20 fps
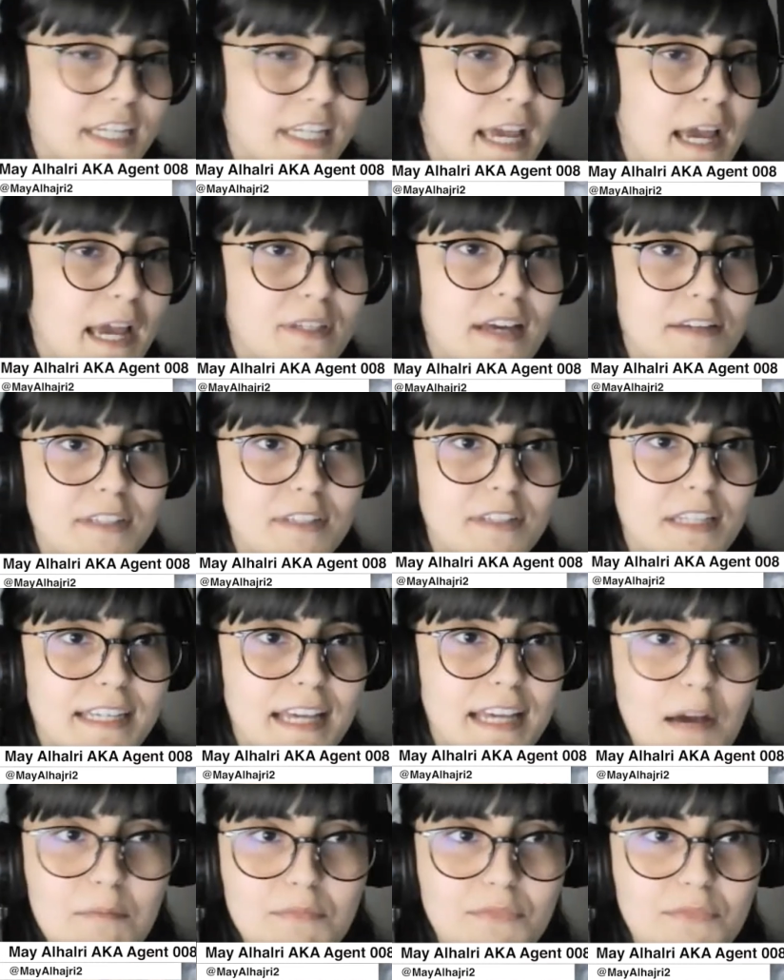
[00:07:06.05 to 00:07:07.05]
I feel like
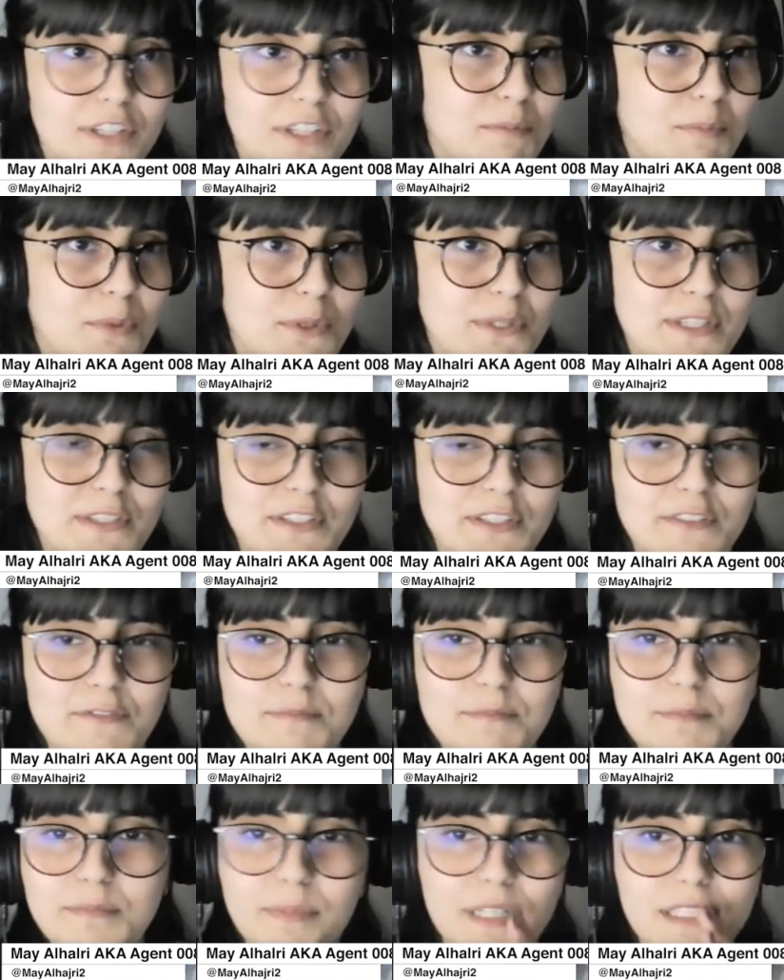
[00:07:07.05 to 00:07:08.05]
I'm very
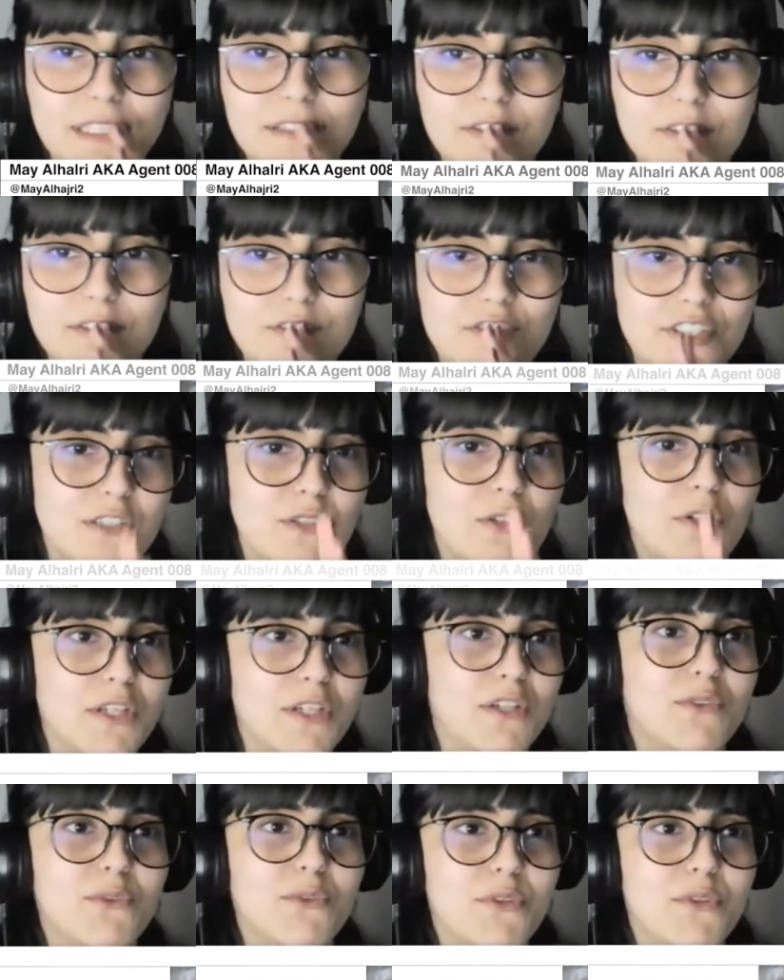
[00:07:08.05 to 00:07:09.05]
positive, but just
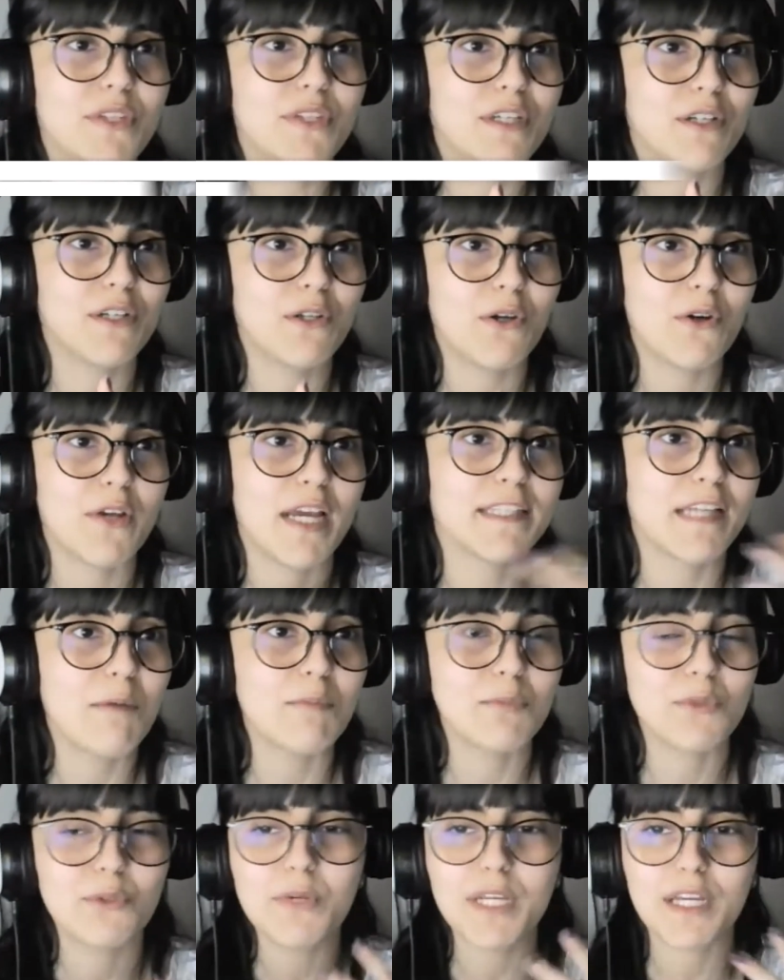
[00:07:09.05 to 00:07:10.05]
looking to their logo, and
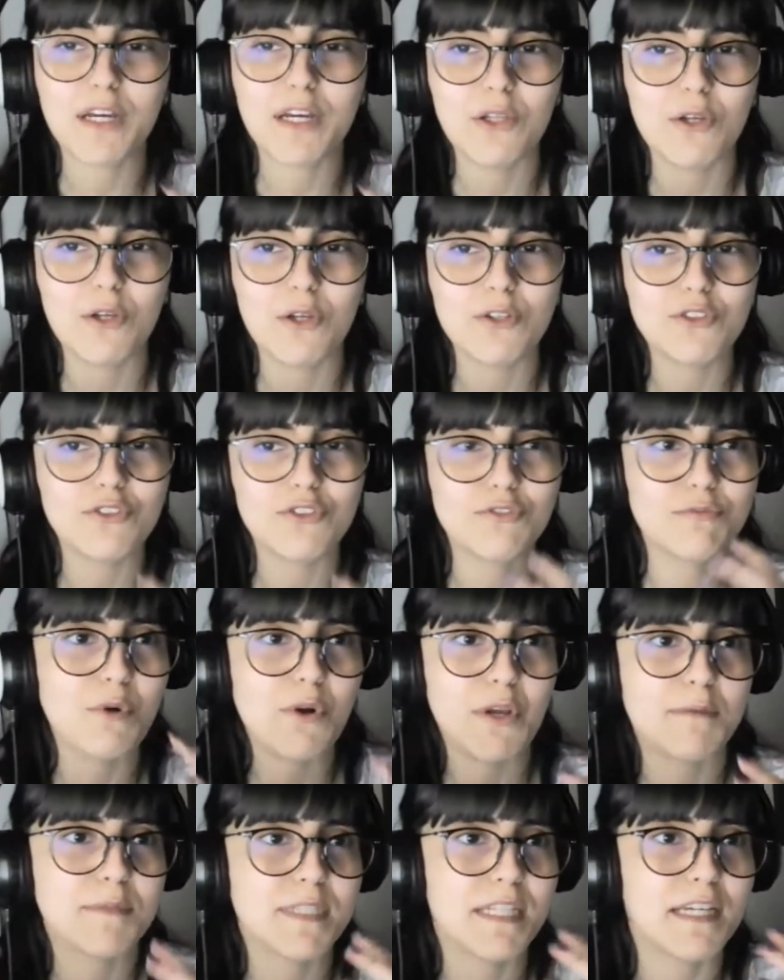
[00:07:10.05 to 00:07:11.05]
I'm doing a lot of
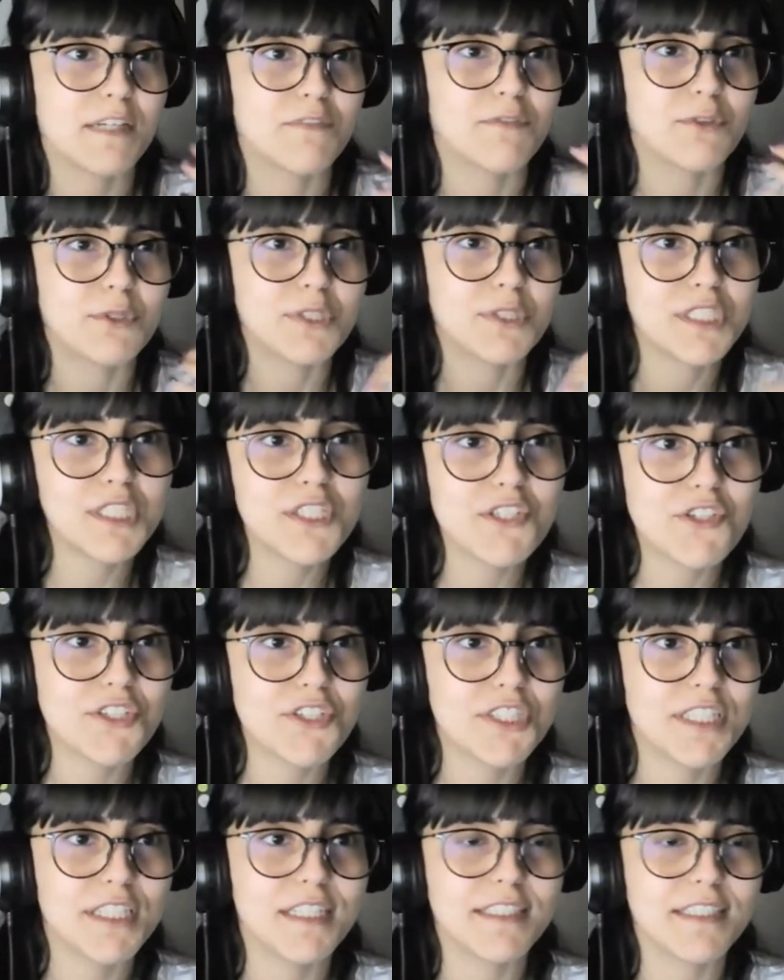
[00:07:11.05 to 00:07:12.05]
mock-ups like for
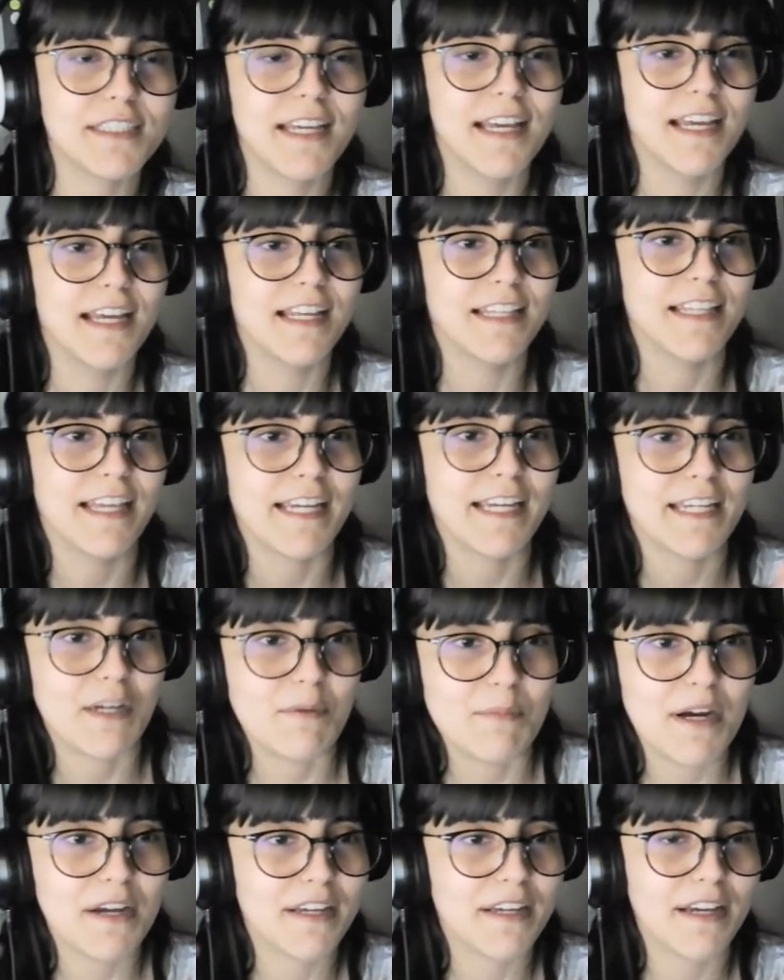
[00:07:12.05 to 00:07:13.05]
t-shirt,
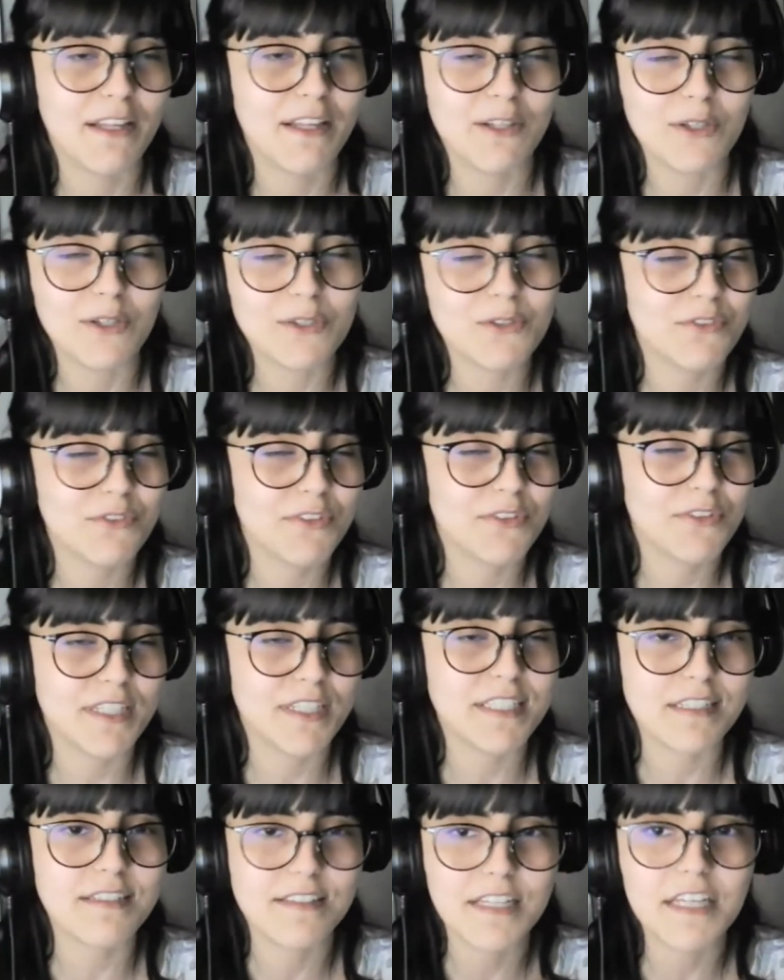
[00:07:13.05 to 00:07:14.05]
like a mug, a lot of
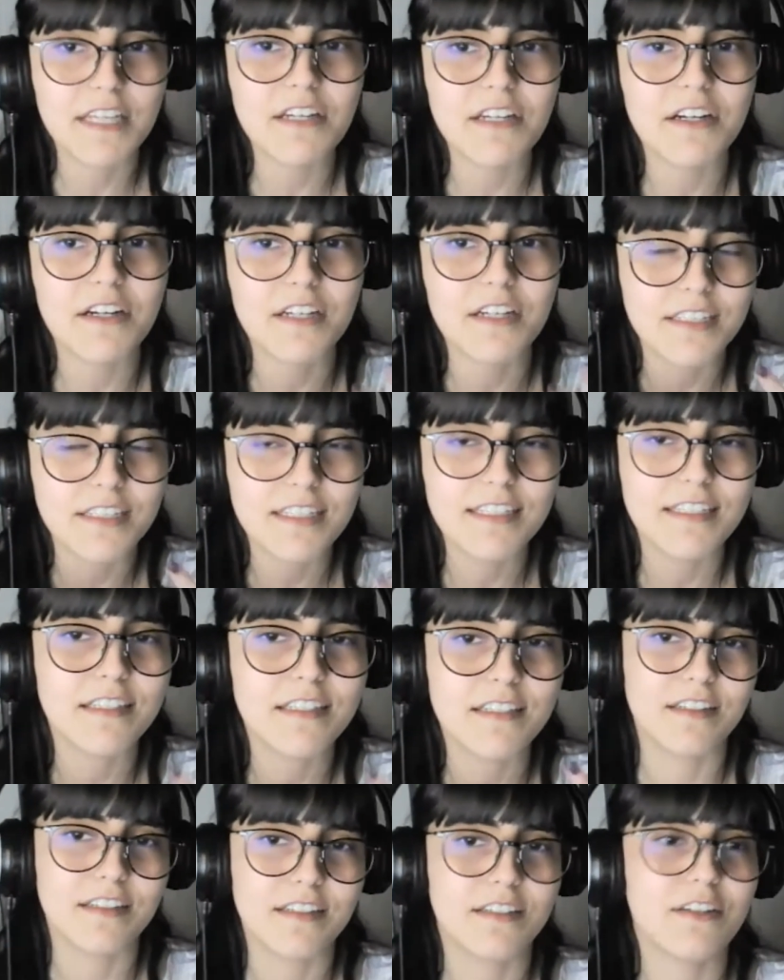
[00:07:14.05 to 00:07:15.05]
things that they are really
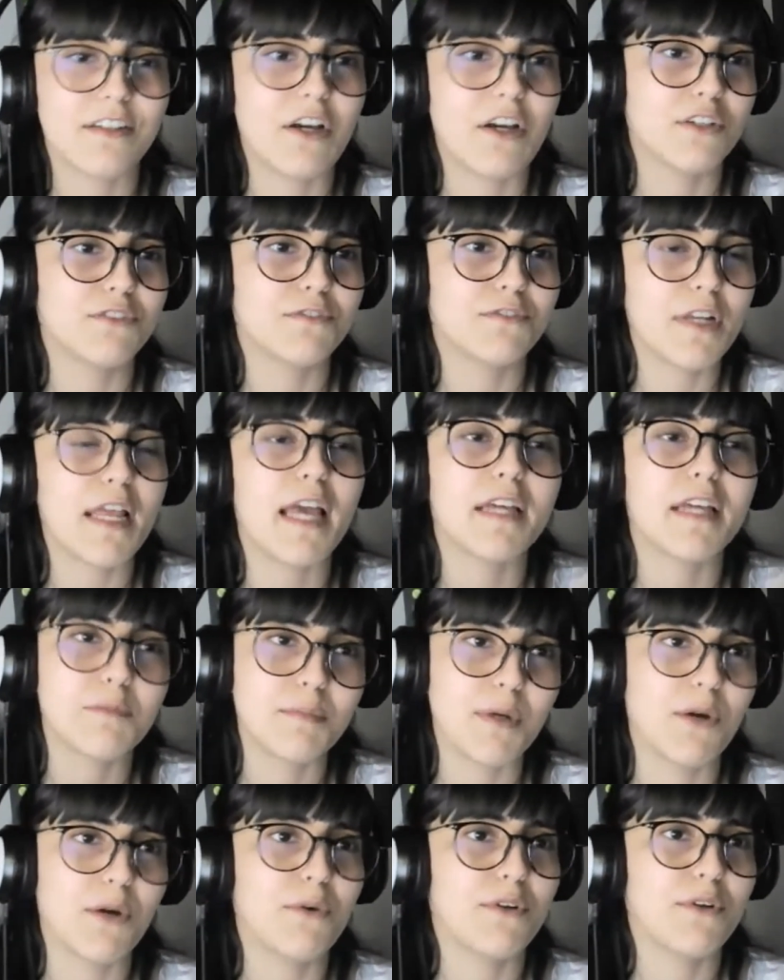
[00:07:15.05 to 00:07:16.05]
colorful
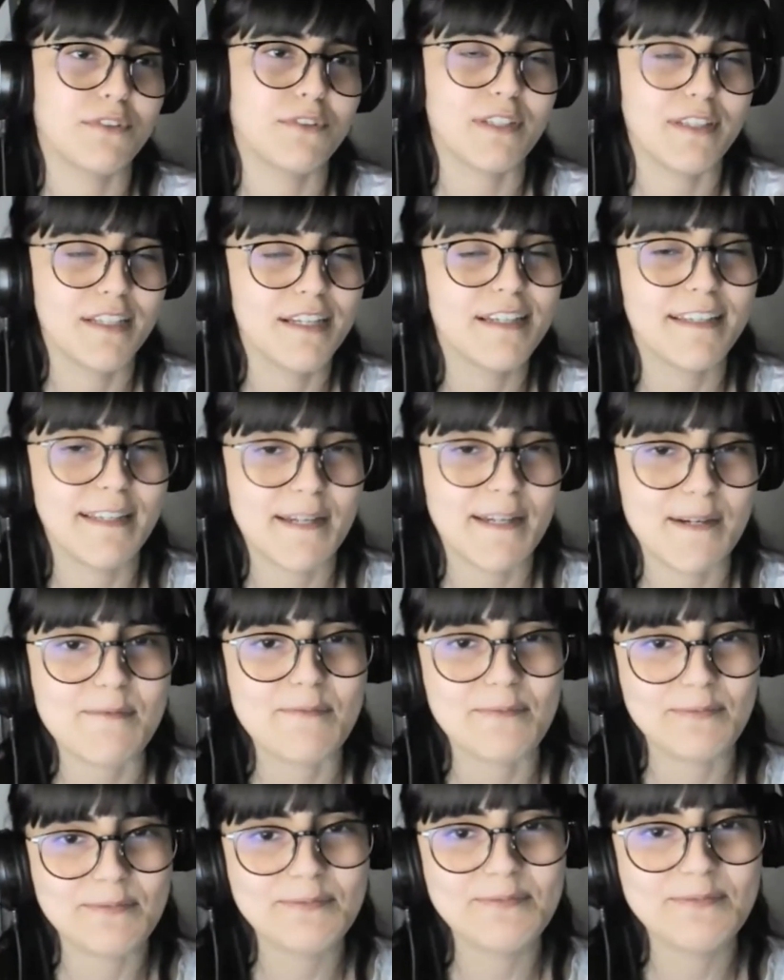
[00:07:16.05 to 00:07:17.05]
and powerful.
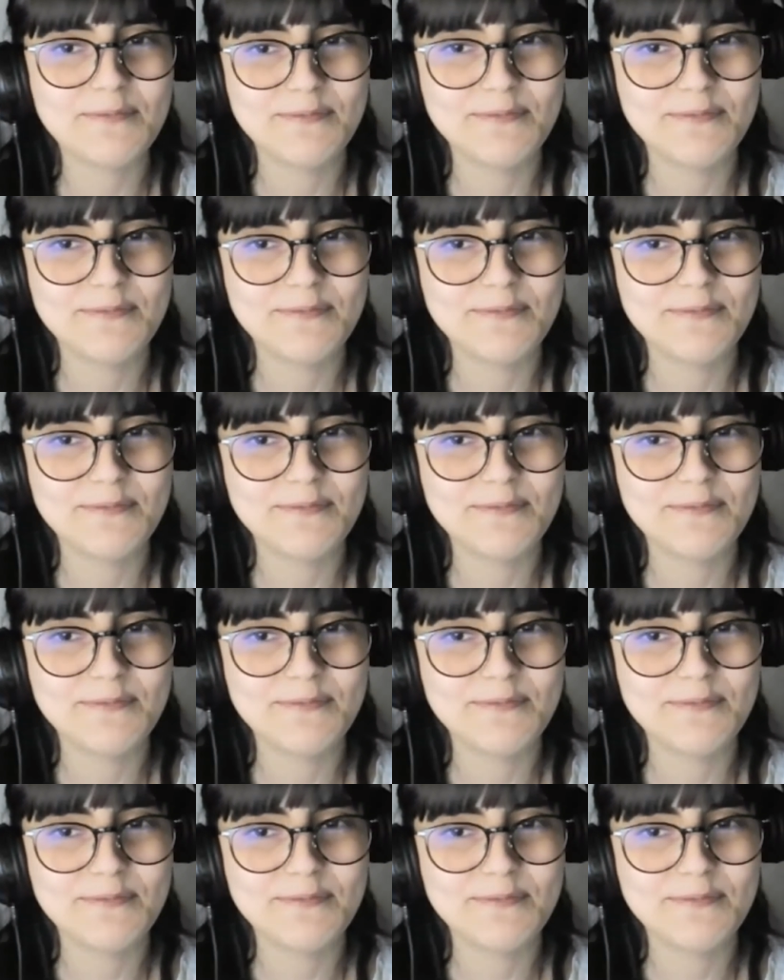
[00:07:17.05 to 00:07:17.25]
Yeah.